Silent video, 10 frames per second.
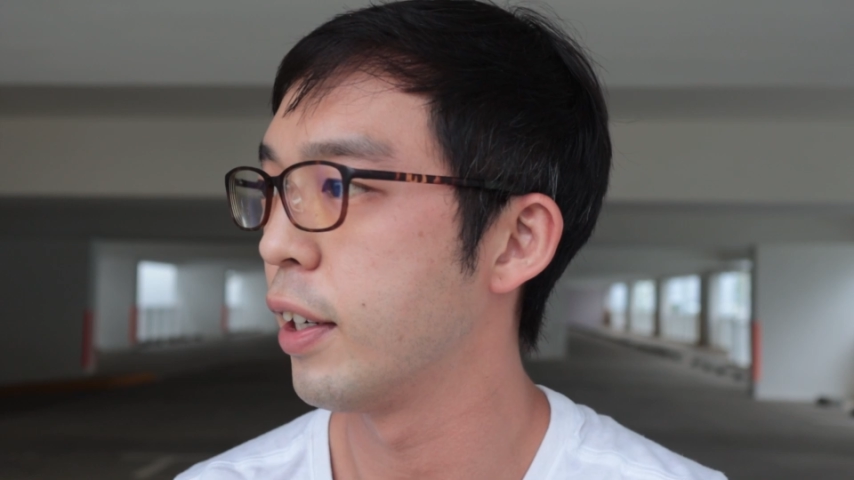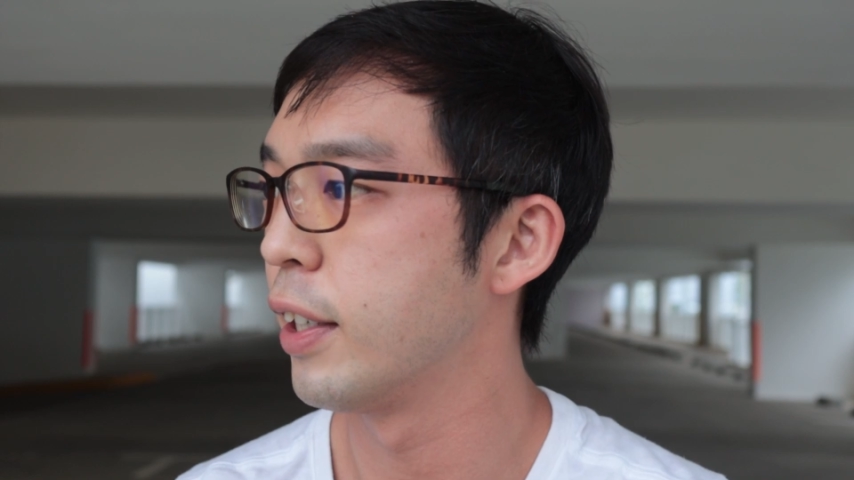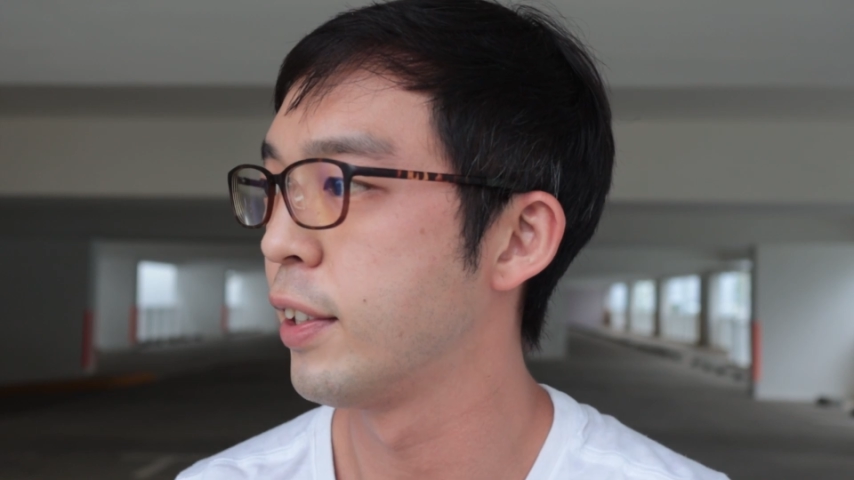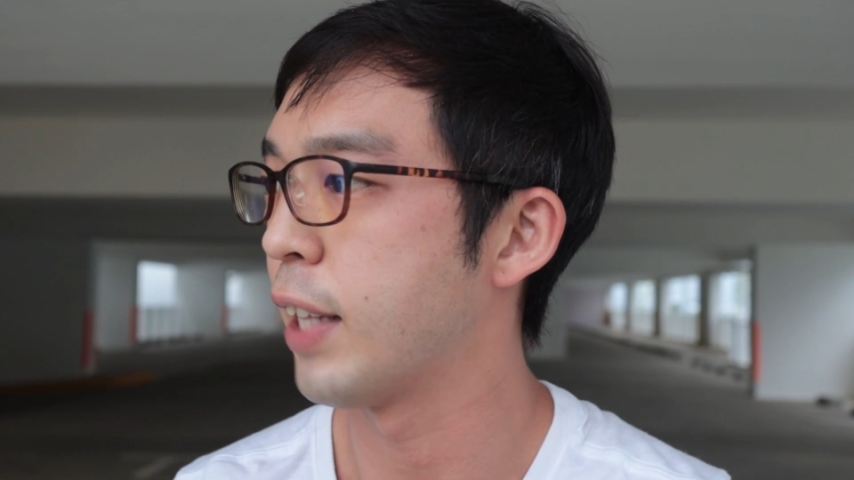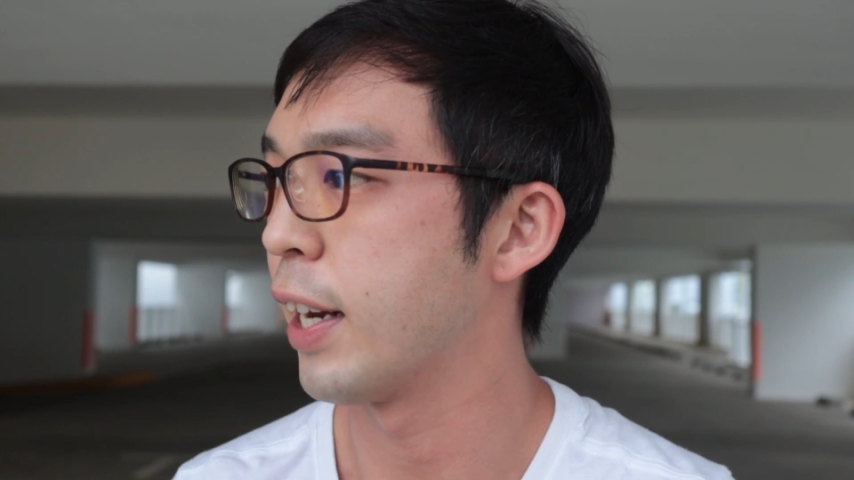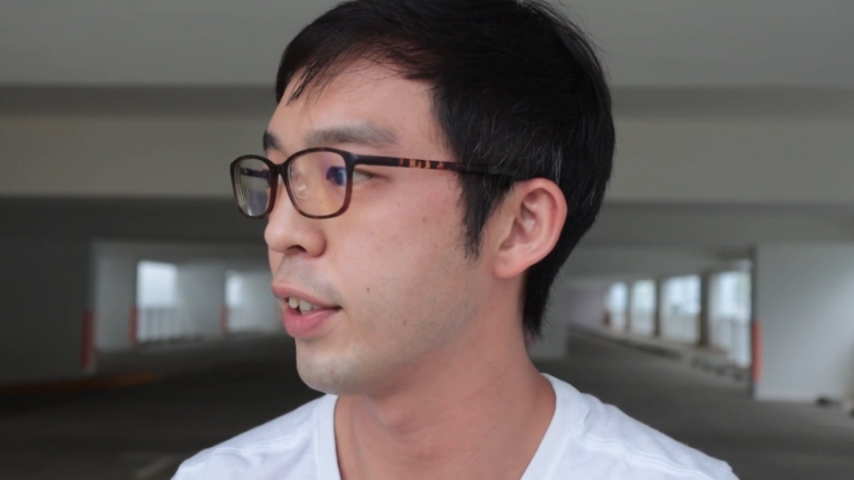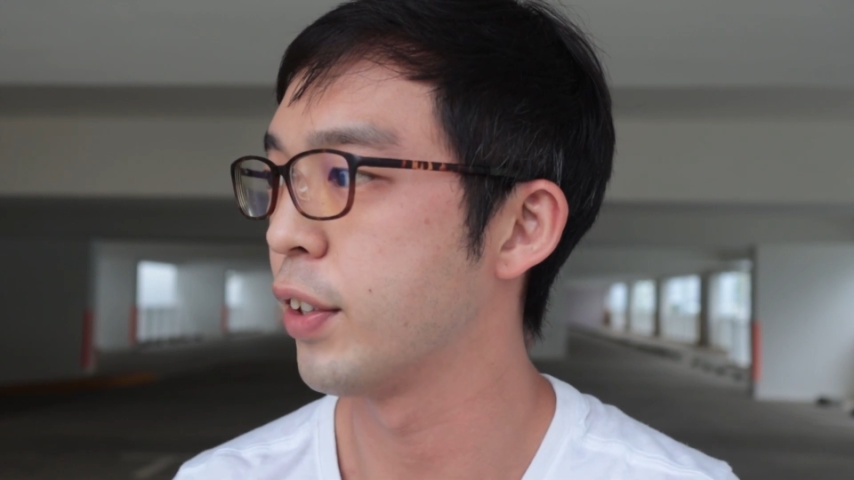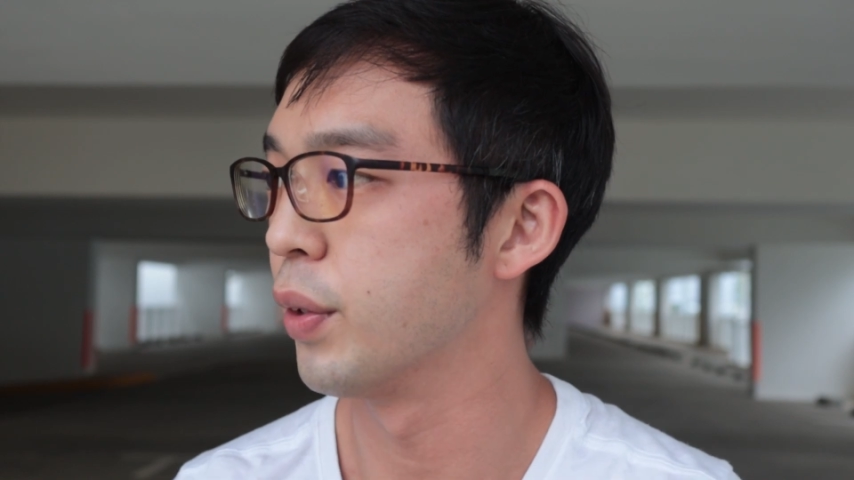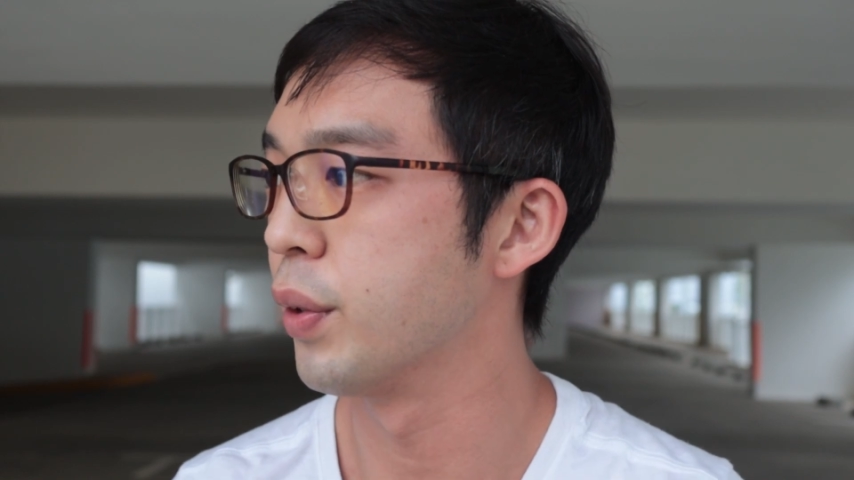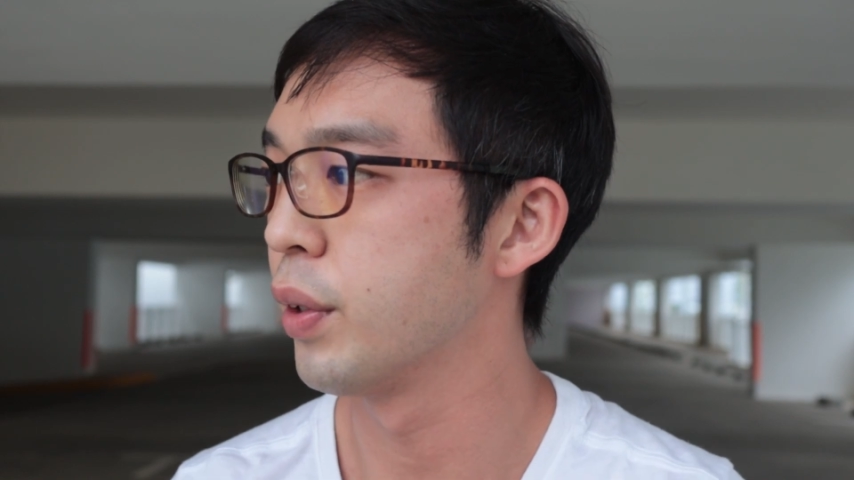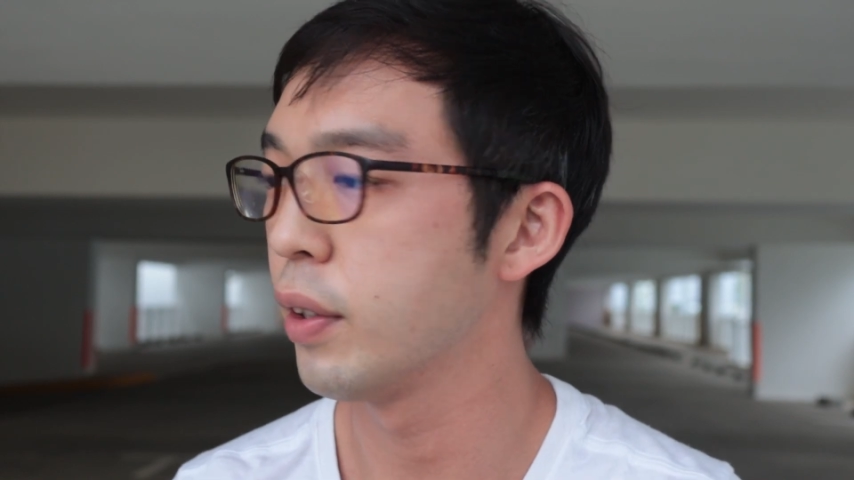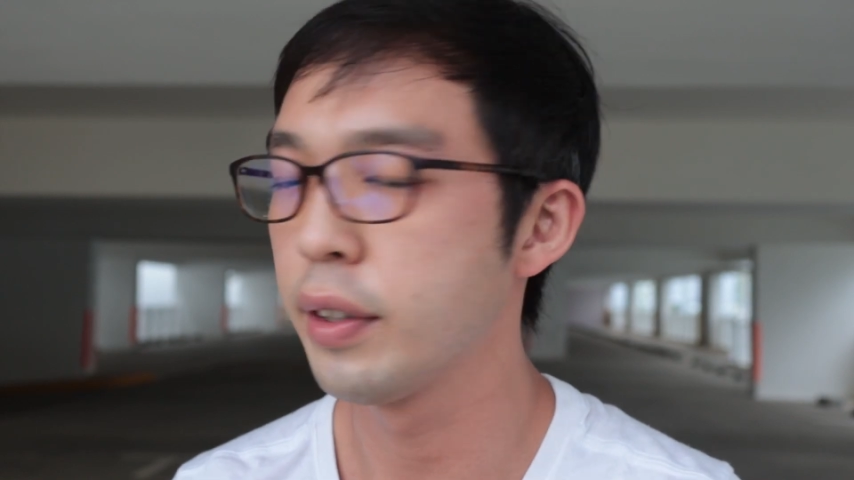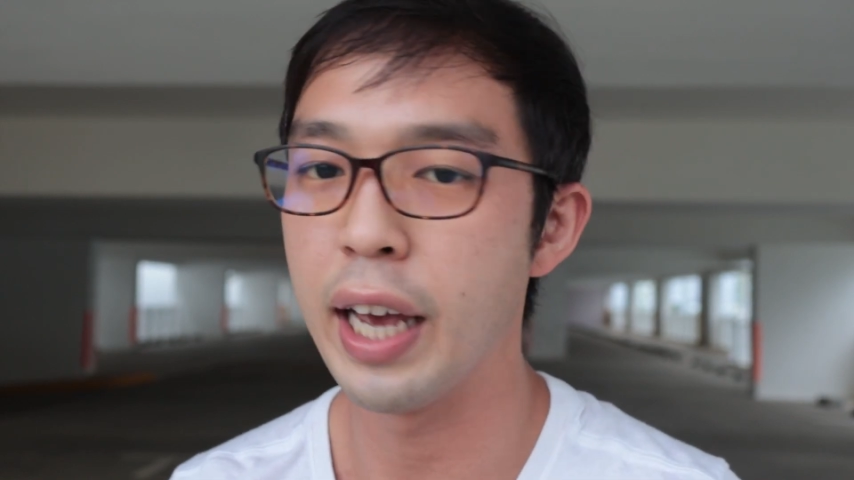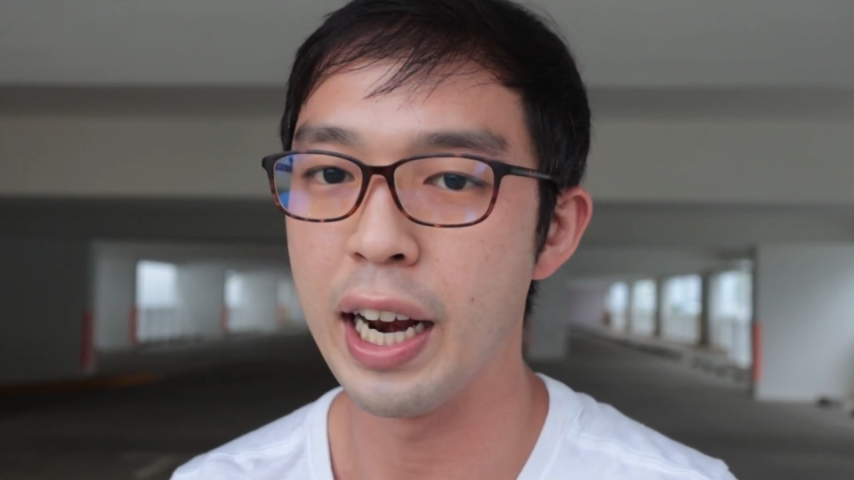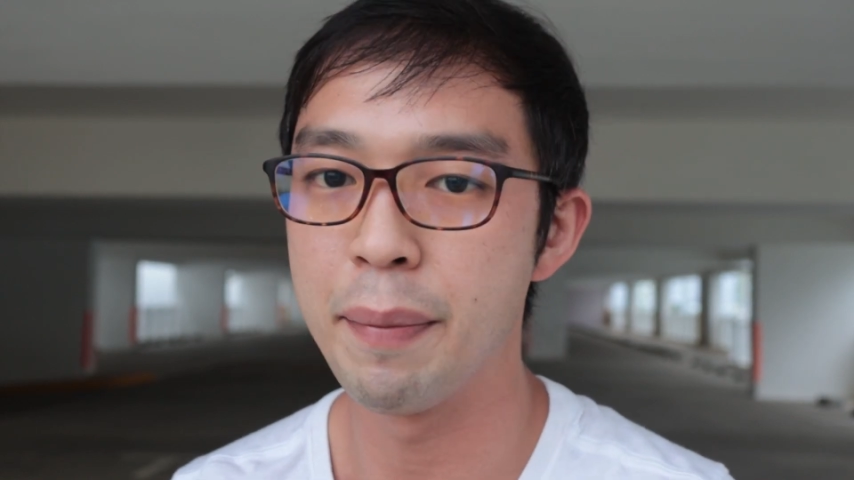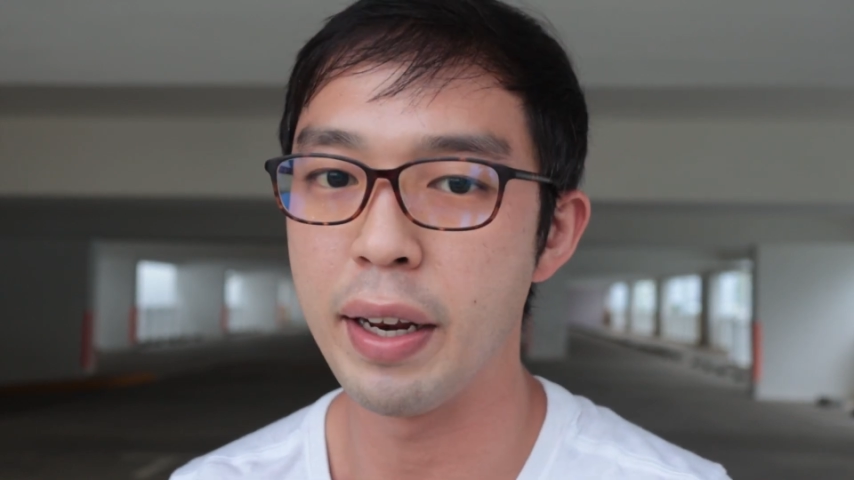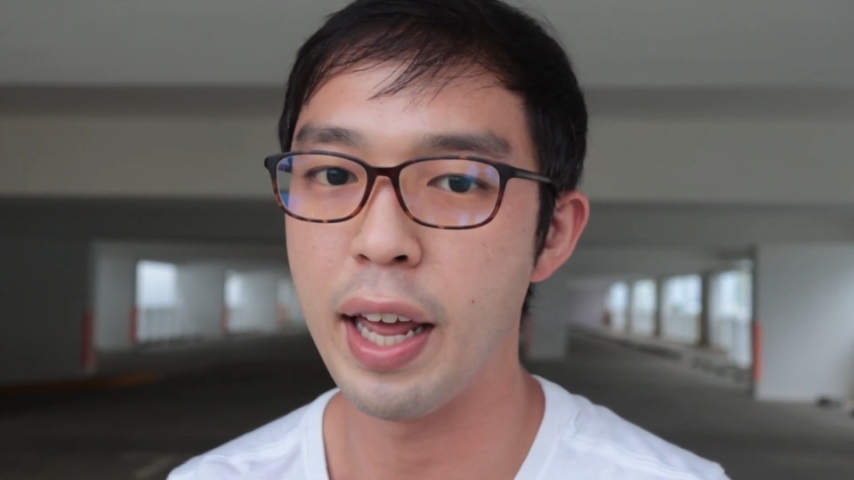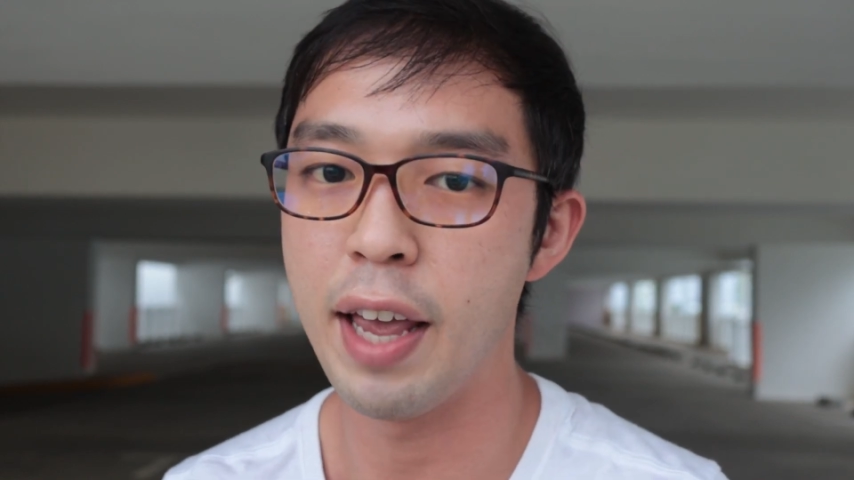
It started to get a bit